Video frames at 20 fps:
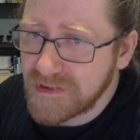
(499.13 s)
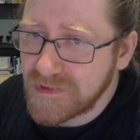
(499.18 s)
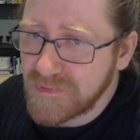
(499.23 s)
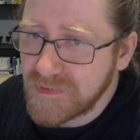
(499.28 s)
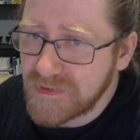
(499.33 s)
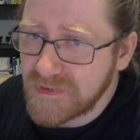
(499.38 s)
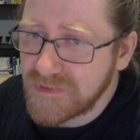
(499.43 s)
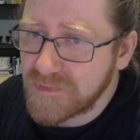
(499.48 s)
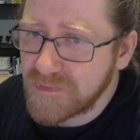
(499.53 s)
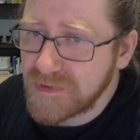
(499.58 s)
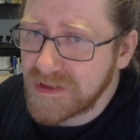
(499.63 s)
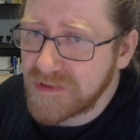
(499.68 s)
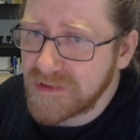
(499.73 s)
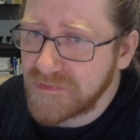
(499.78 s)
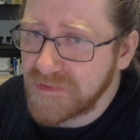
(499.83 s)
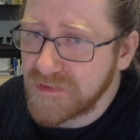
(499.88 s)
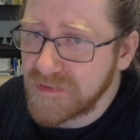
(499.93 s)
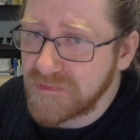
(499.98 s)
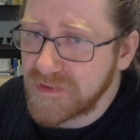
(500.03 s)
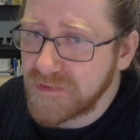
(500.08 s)
since we need
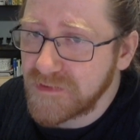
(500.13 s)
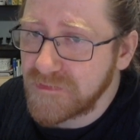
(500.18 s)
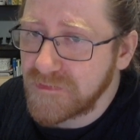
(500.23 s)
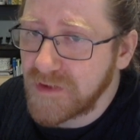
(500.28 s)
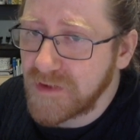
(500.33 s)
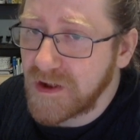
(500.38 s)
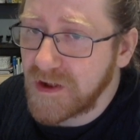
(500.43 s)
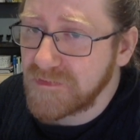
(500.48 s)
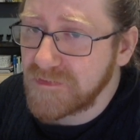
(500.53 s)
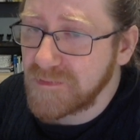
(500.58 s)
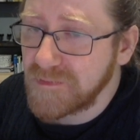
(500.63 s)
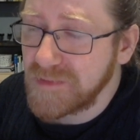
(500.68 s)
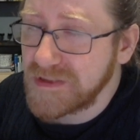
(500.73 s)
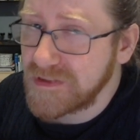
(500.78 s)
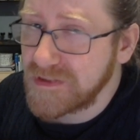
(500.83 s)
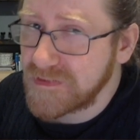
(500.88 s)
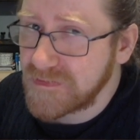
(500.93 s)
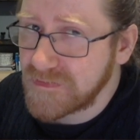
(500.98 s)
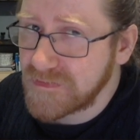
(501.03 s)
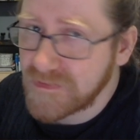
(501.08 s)
55
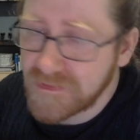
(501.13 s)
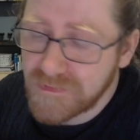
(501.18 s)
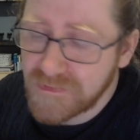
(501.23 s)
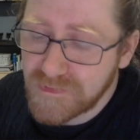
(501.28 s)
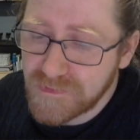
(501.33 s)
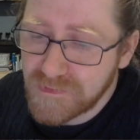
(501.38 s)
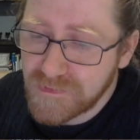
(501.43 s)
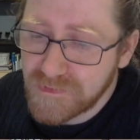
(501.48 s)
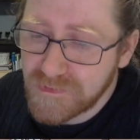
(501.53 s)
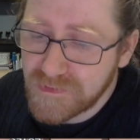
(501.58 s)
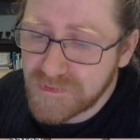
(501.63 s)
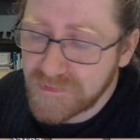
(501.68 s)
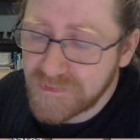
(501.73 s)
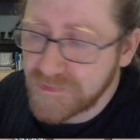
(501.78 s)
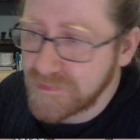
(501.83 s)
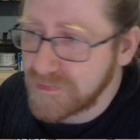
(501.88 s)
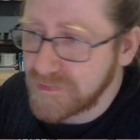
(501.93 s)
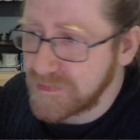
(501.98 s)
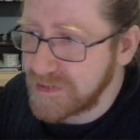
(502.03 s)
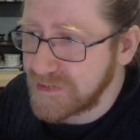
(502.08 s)
minutes to
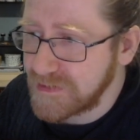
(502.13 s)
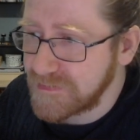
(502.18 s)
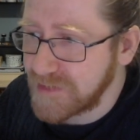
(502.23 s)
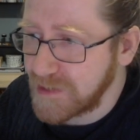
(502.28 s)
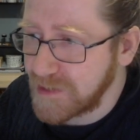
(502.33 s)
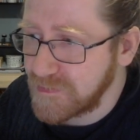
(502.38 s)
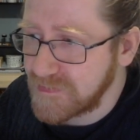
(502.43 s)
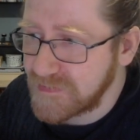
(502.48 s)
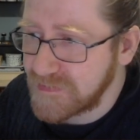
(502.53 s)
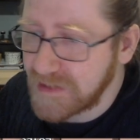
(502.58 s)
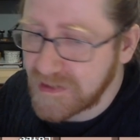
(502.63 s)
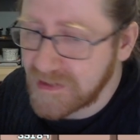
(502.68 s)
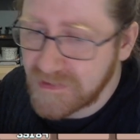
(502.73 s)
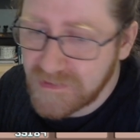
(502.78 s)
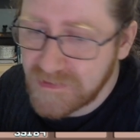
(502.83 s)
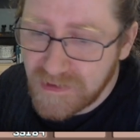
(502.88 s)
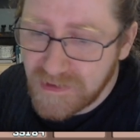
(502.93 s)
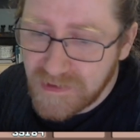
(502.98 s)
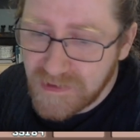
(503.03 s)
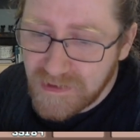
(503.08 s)
do the entire stack,
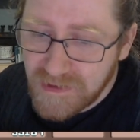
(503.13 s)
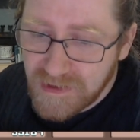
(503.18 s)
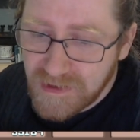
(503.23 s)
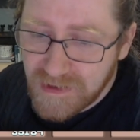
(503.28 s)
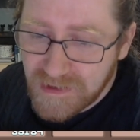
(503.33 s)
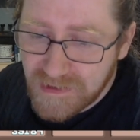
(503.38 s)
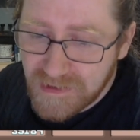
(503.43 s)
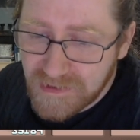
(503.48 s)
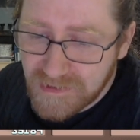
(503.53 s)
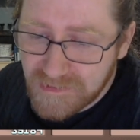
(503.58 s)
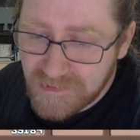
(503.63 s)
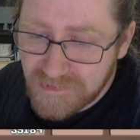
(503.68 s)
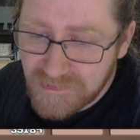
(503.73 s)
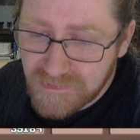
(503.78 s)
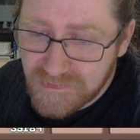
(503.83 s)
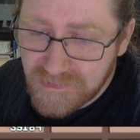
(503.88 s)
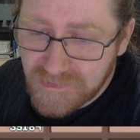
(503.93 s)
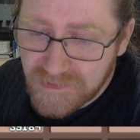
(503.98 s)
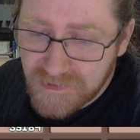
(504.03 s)
and